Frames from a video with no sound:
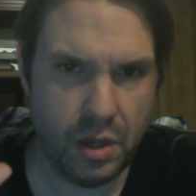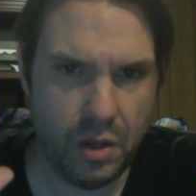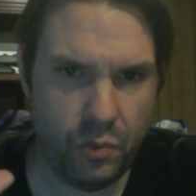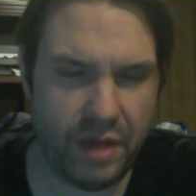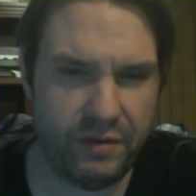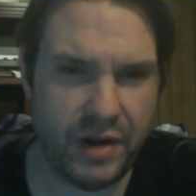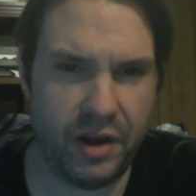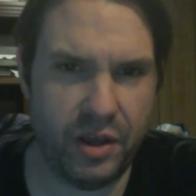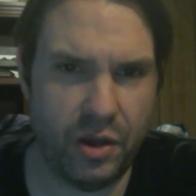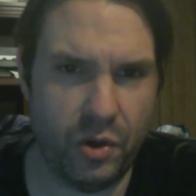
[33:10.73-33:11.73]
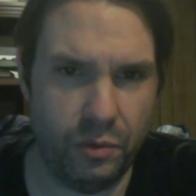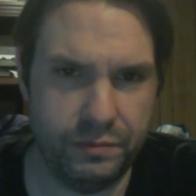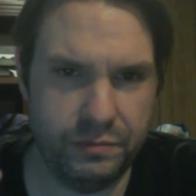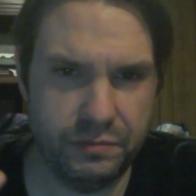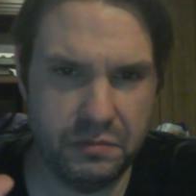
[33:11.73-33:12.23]
We have an audio
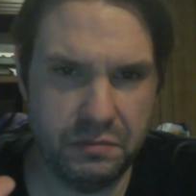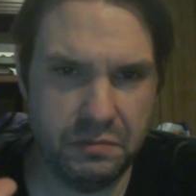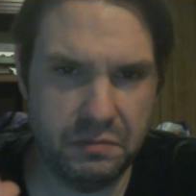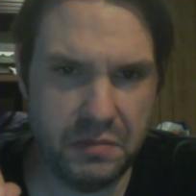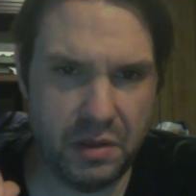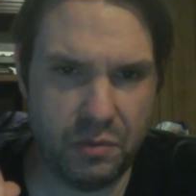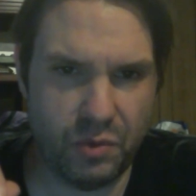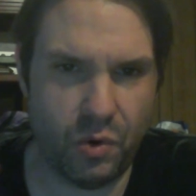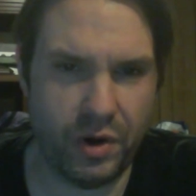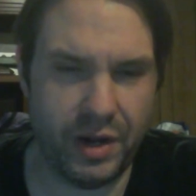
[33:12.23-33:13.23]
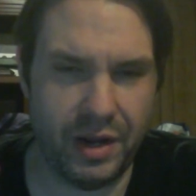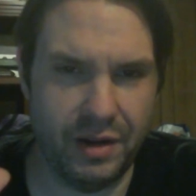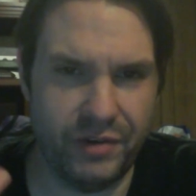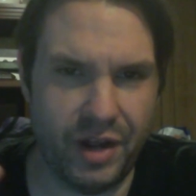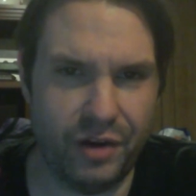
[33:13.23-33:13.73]
recording
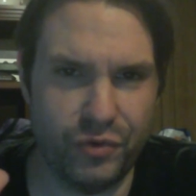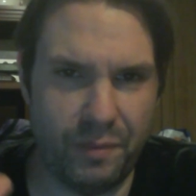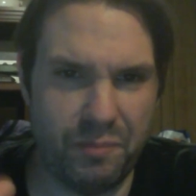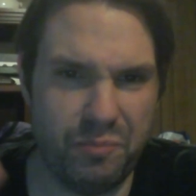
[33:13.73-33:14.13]
of Donald Trump